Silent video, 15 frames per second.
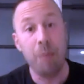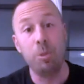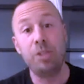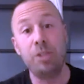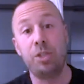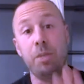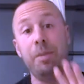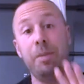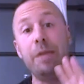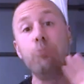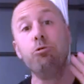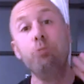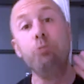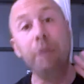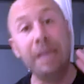And when somebody
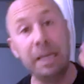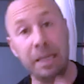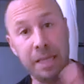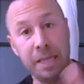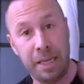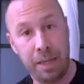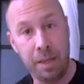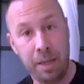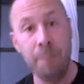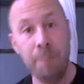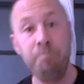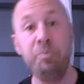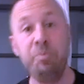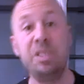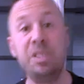really
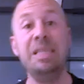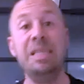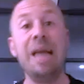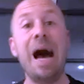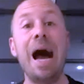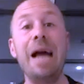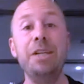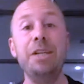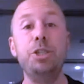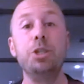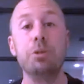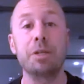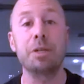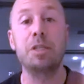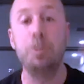denies
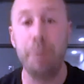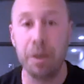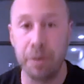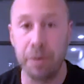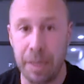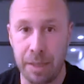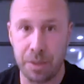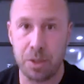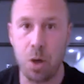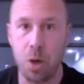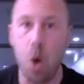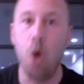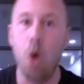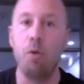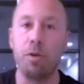your experience
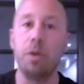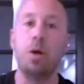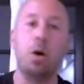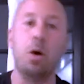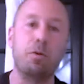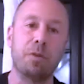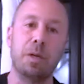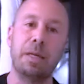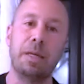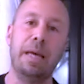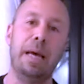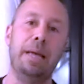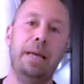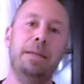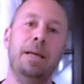over and over again.